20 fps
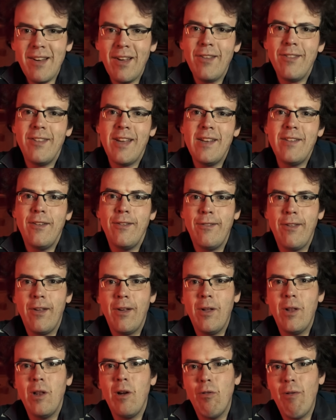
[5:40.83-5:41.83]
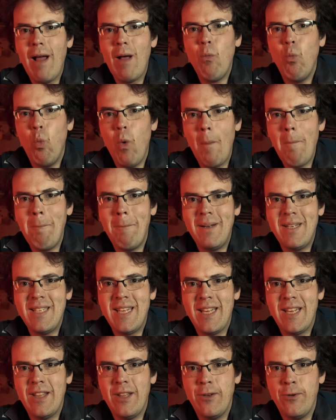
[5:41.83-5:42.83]
does tend to circle around one
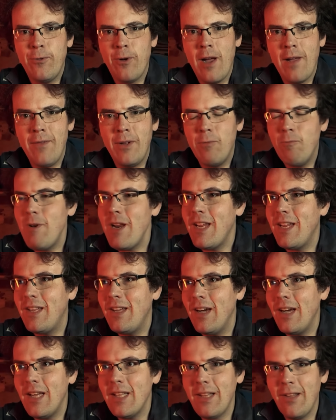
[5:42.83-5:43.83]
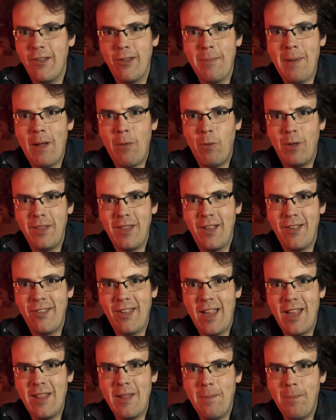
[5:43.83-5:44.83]
particular driver, regardless about what they
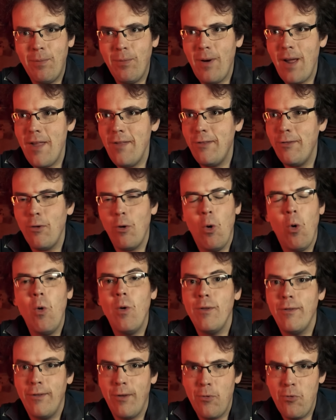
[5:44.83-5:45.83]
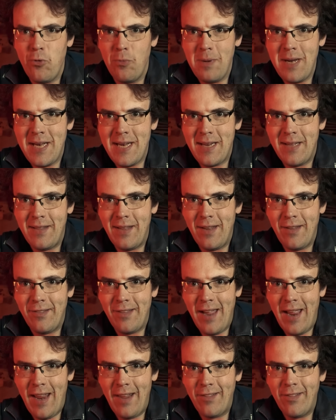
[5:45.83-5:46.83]
say in the press or on social media these
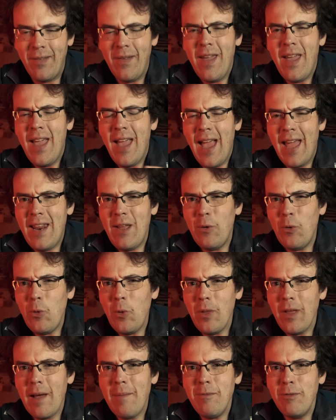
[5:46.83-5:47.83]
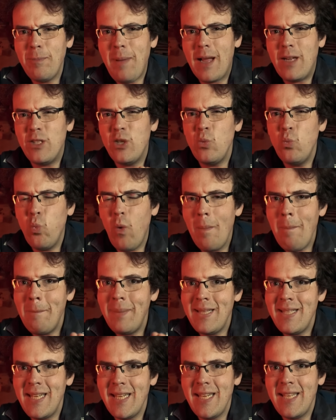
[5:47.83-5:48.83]
days, and it all comes back to one
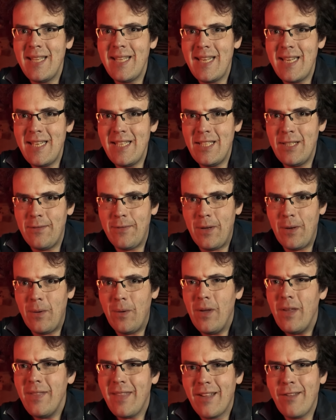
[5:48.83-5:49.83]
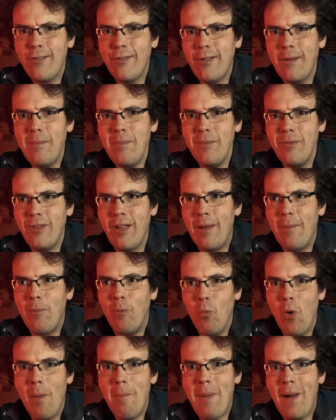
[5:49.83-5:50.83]
particular interview that sums up
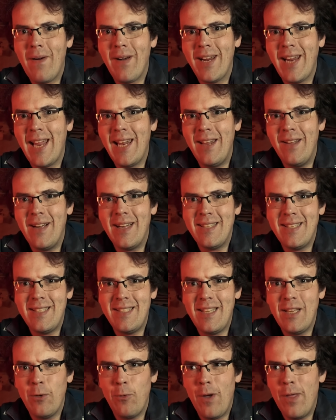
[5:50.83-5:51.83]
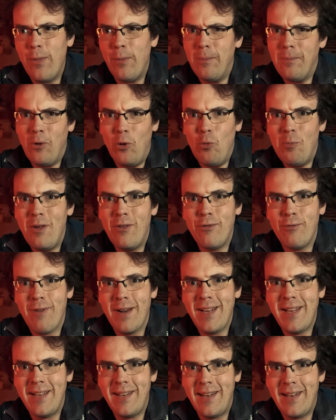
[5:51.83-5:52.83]
what Barrichello had to deal with almost
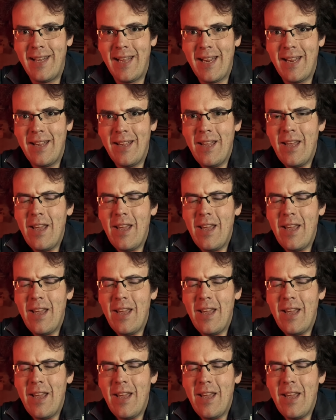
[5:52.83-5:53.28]
regularly,